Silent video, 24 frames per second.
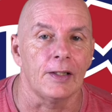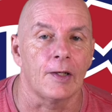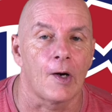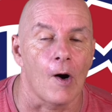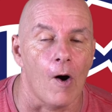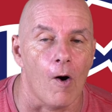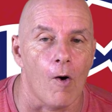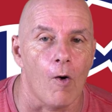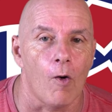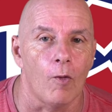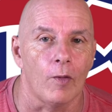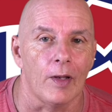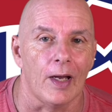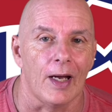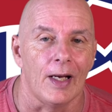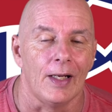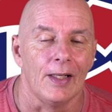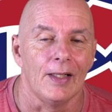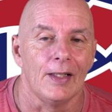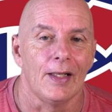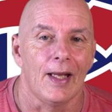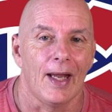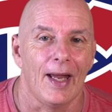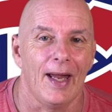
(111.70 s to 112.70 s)
goals,
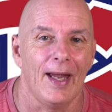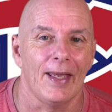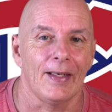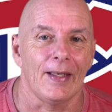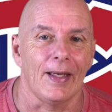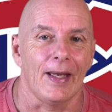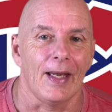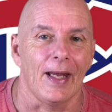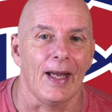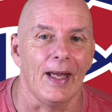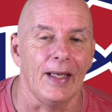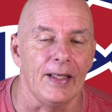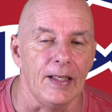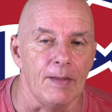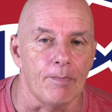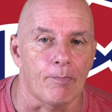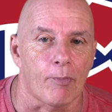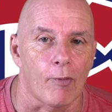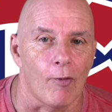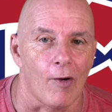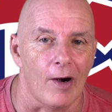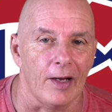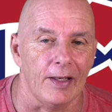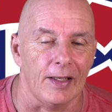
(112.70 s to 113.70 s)
and 80
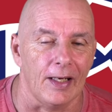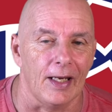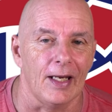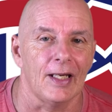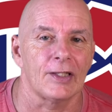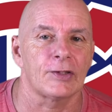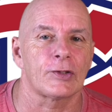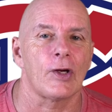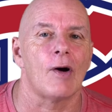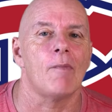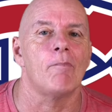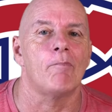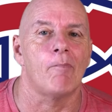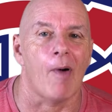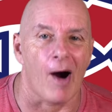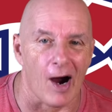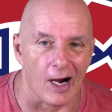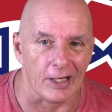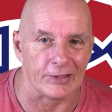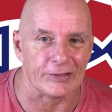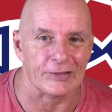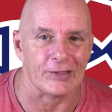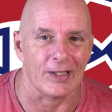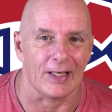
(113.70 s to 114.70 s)
points is a
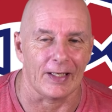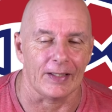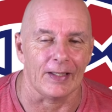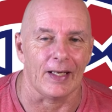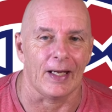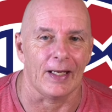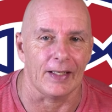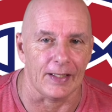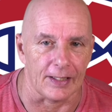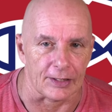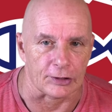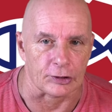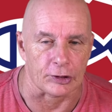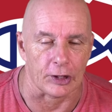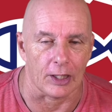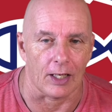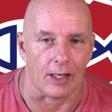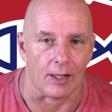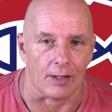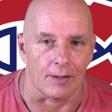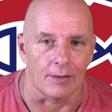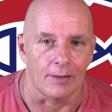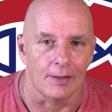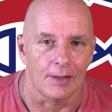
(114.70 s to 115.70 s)
boss in
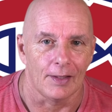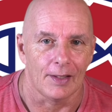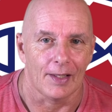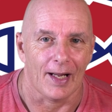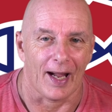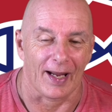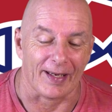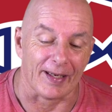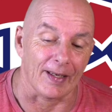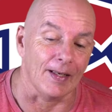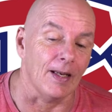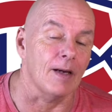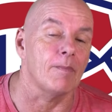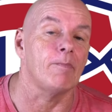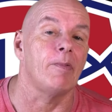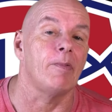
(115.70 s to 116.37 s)
NHL. I cannot